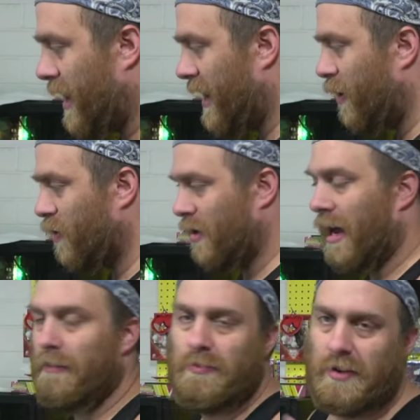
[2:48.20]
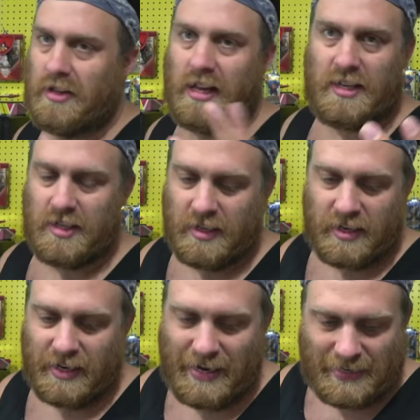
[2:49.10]
of my old comic book
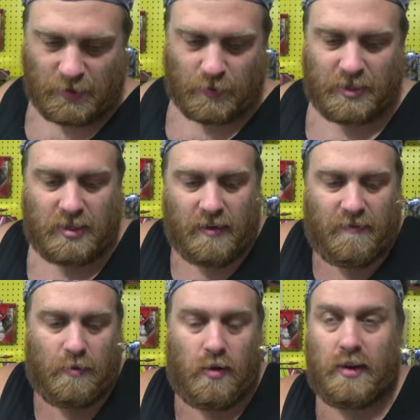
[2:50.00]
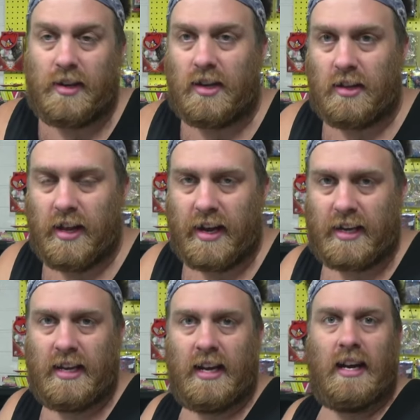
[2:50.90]
collection that isn't really stuff I want to
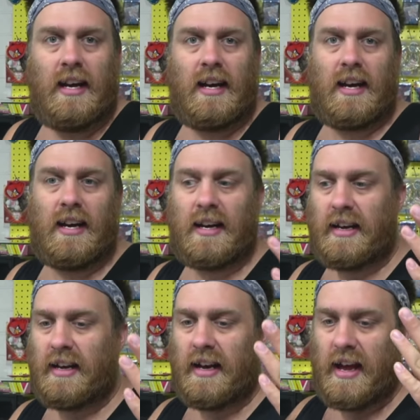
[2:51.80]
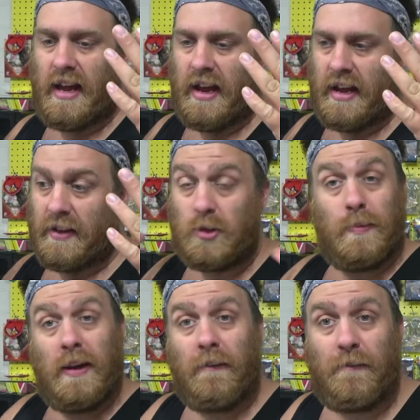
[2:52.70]
collect. Uh, and
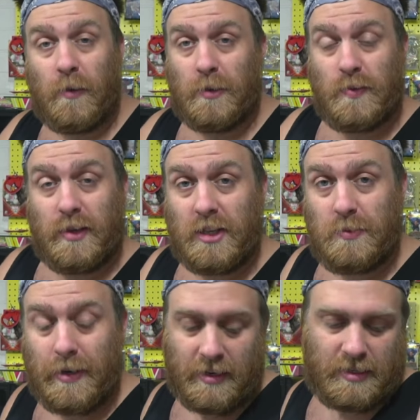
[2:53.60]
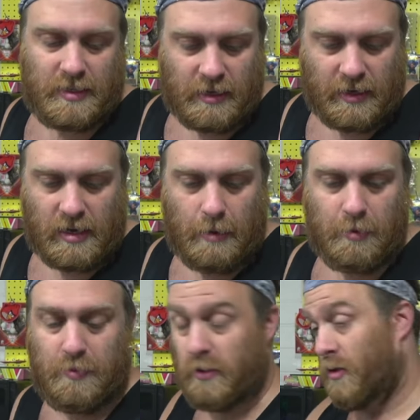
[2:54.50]
this will be our first real experience selling
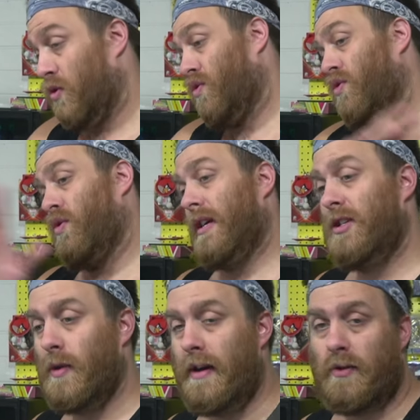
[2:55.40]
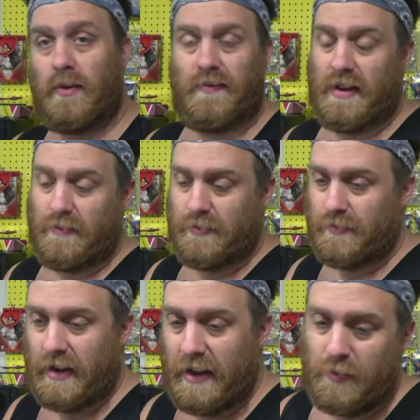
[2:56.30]
comic books whatsoever. We've
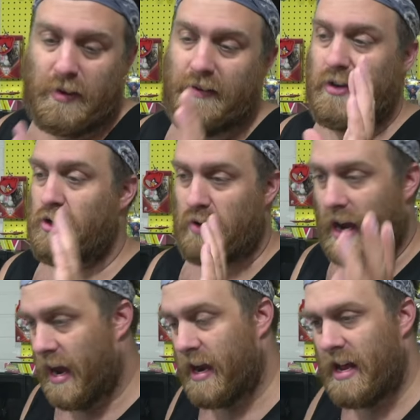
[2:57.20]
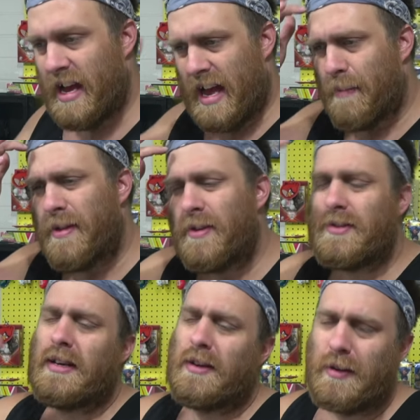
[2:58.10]
never ever even tried. I
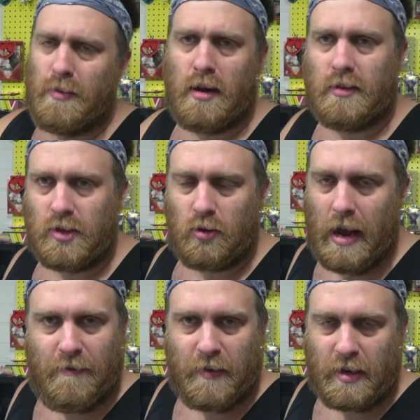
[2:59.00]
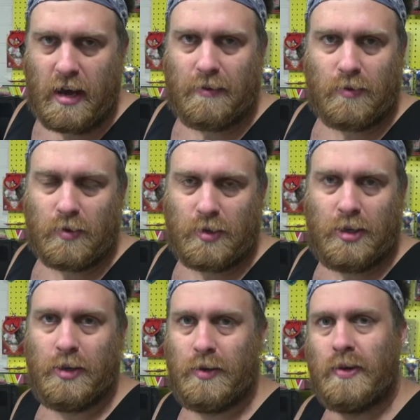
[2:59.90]
mean, there's don't get me wrong, there's a graphic novel
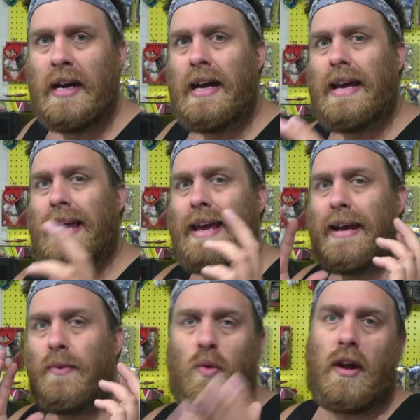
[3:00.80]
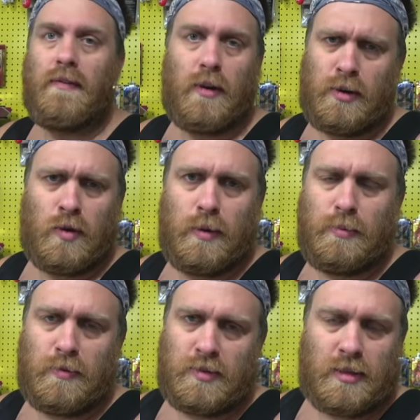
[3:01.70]
or two in one of our toy